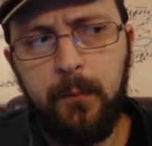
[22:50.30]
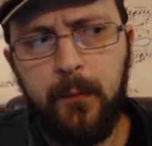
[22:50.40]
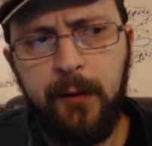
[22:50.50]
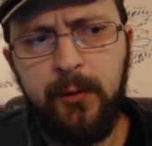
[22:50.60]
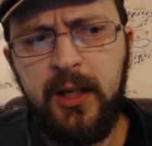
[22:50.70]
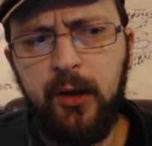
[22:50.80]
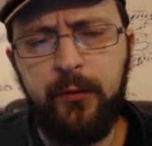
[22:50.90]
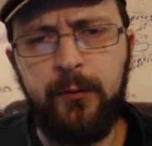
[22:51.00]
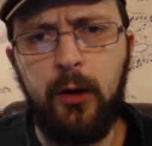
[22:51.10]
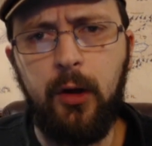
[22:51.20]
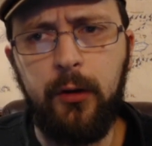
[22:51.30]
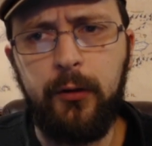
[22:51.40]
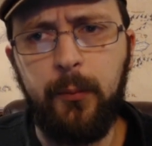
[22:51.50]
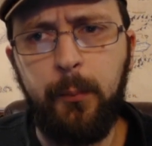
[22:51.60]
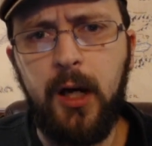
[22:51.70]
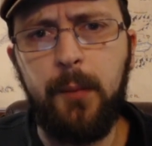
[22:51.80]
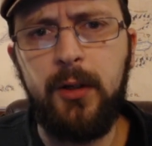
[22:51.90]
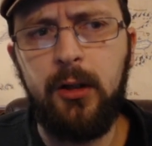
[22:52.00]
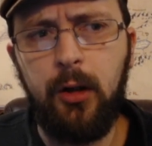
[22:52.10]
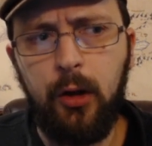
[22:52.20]
everything else falls,
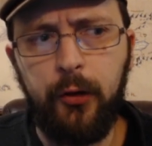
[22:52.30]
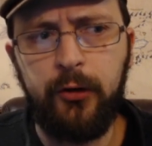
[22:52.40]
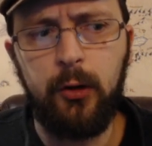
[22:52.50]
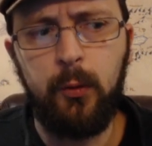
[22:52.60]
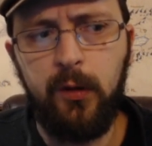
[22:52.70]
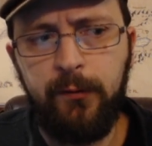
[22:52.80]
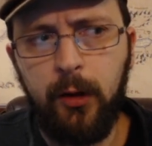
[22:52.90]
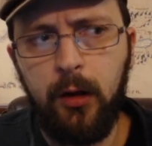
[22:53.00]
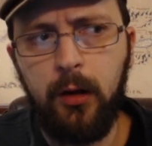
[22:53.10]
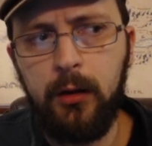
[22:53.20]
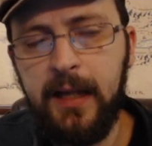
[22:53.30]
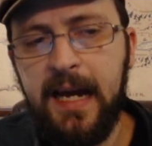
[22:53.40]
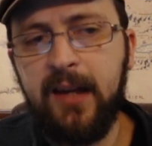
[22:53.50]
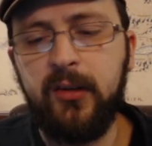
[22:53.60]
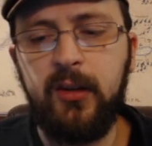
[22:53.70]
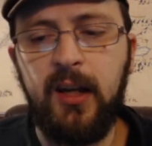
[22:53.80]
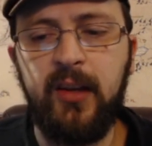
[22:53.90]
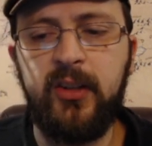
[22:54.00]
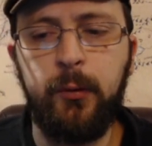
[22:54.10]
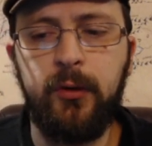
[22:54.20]
Bombadil also will fall, last
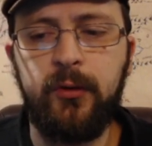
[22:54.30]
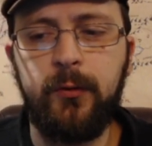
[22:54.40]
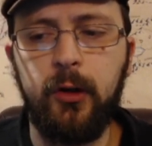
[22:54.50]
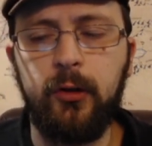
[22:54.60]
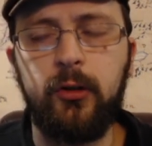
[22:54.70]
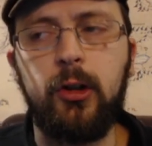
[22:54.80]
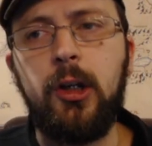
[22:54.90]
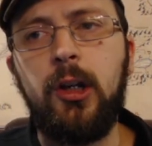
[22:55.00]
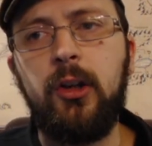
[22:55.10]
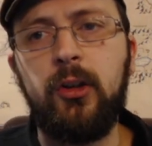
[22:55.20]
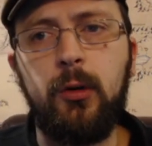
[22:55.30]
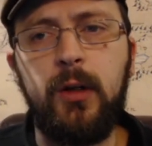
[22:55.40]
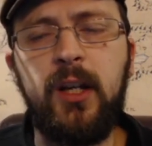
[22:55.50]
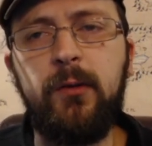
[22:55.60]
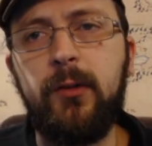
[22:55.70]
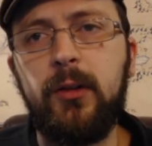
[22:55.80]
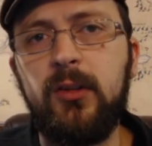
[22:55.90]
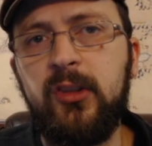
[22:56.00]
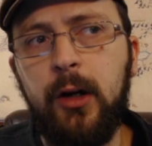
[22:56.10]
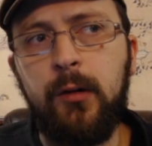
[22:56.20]
as he was first. So if
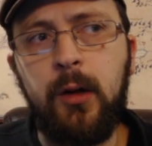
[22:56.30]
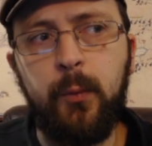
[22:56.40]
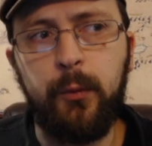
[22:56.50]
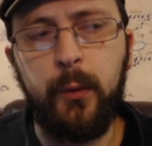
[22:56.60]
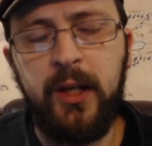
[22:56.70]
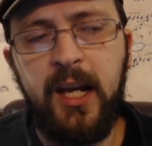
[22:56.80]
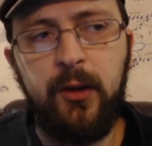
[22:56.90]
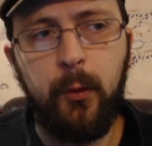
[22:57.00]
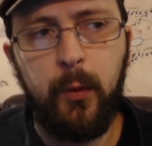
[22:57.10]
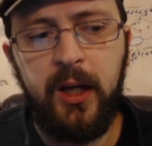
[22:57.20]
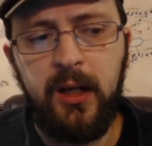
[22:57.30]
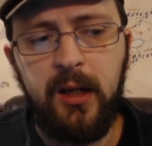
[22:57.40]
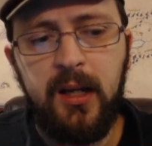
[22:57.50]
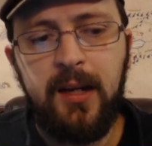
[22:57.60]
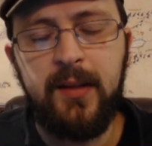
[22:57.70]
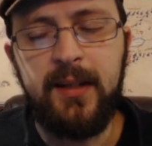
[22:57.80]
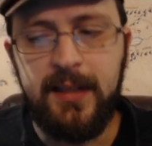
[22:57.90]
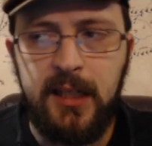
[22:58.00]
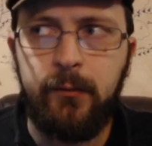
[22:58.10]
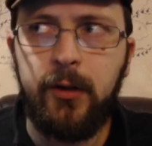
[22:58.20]
Sauron were to regain the ring, then
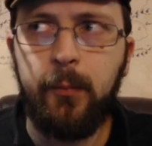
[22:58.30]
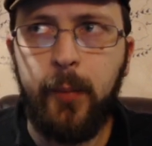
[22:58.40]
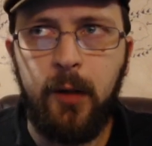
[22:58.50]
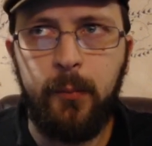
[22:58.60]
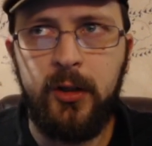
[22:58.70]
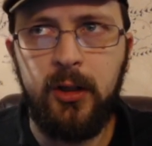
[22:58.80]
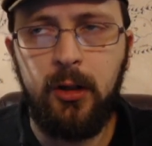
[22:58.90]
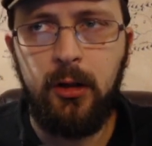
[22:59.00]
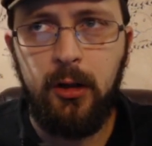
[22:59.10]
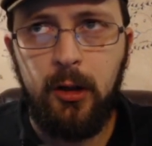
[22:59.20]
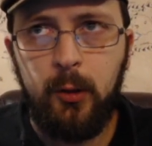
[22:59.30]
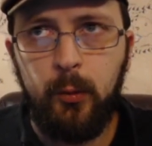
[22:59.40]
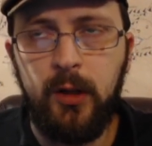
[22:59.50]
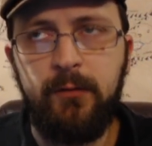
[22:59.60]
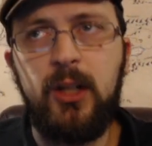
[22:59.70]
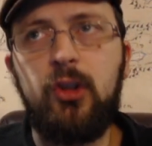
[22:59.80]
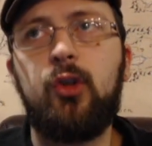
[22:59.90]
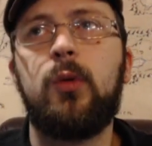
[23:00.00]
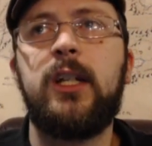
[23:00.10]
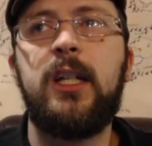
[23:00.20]
even Bombadil would
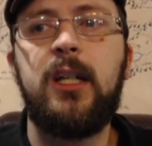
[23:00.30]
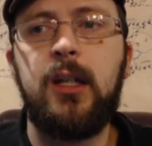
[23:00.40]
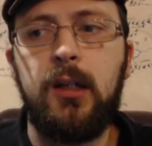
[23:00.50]
eventually